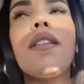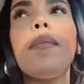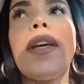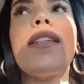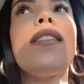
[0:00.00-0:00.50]

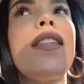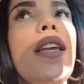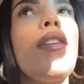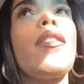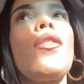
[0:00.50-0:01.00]
my
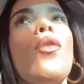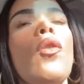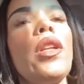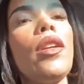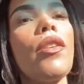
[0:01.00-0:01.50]
sacred
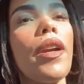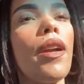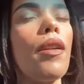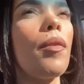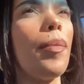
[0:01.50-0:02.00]
holy
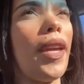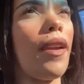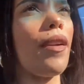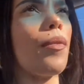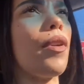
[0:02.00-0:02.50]
grail
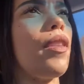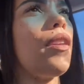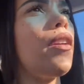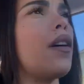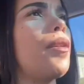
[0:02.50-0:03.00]
pair were
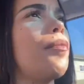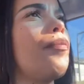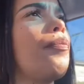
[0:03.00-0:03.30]
the um,